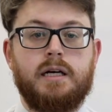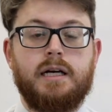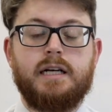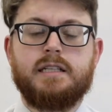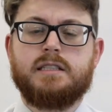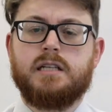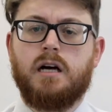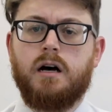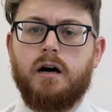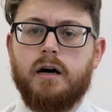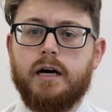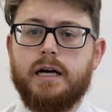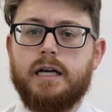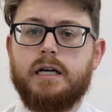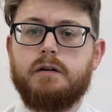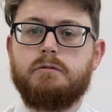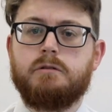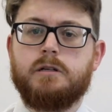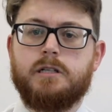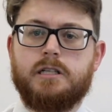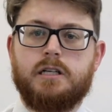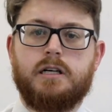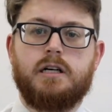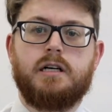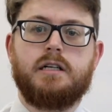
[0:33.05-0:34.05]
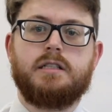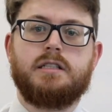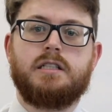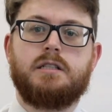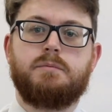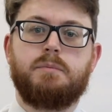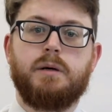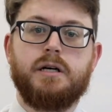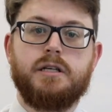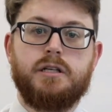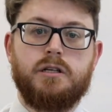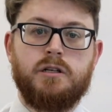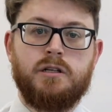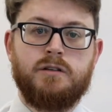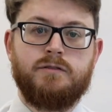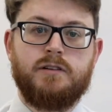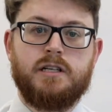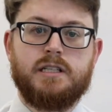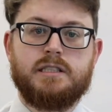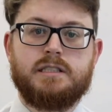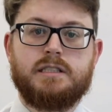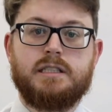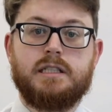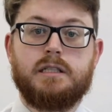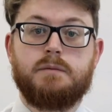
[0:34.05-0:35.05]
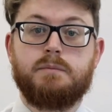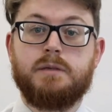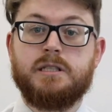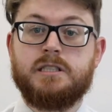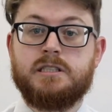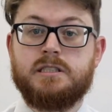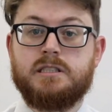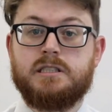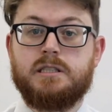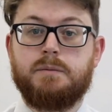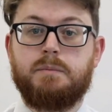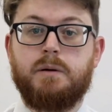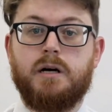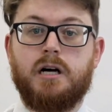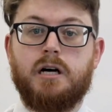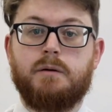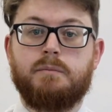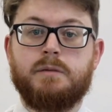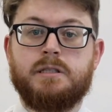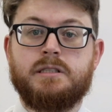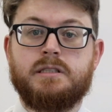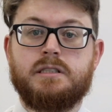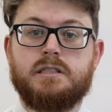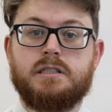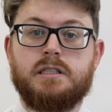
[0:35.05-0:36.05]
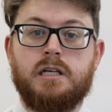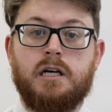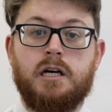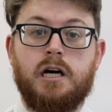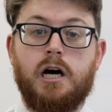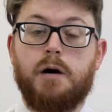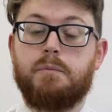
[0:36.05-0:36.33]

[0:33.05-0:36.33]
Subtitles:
It's highly regarded by university admissions departments,